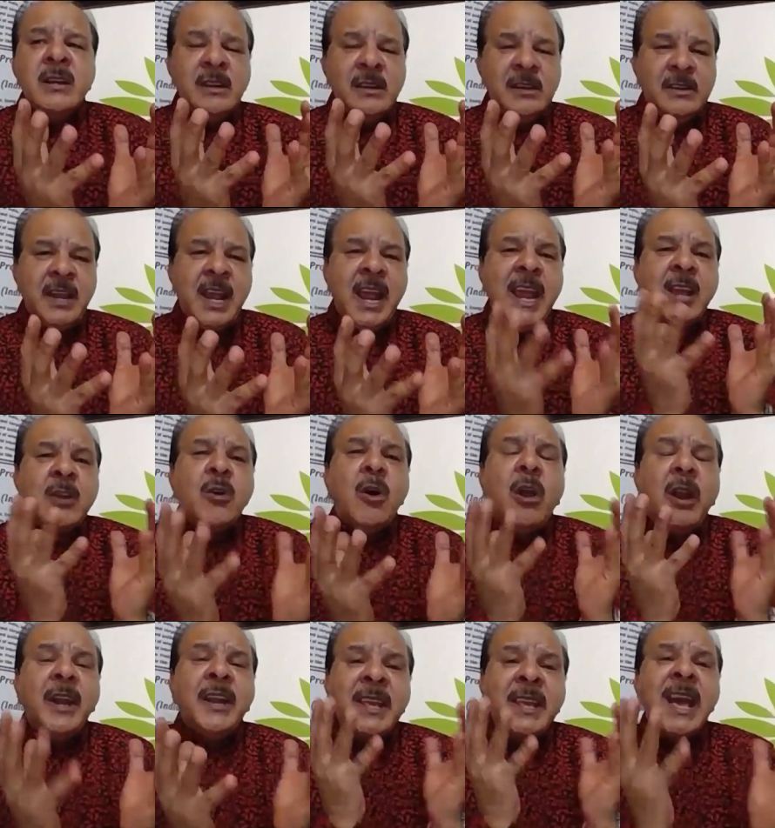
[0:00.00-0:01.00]
I call
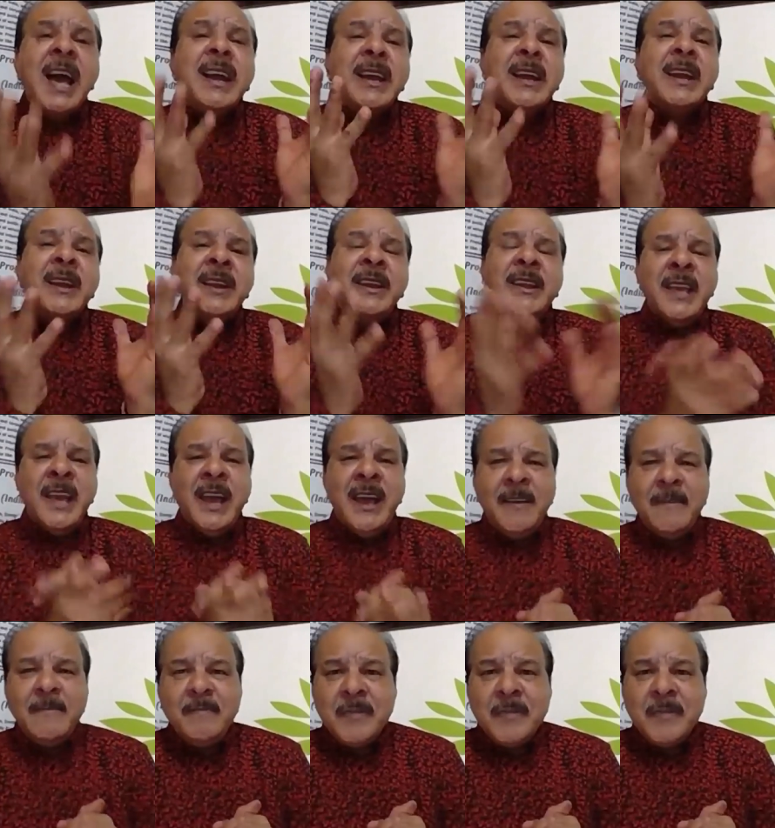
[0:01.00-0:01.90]
it Young India.